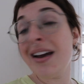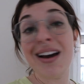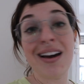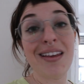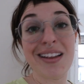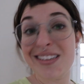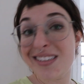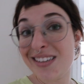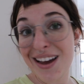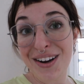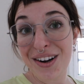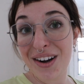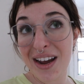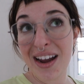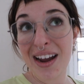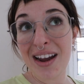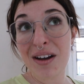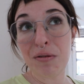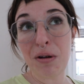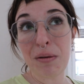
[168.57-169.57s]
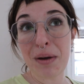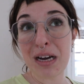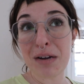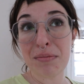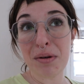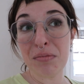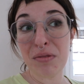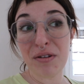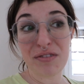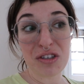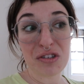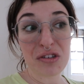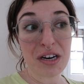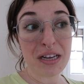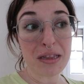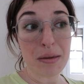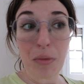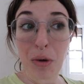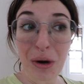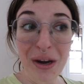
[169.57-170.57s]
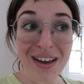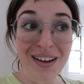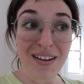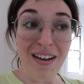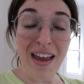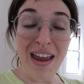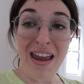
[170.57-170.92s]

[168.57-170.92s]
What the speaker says: And then Saturday we pick up our moving truck in the morning,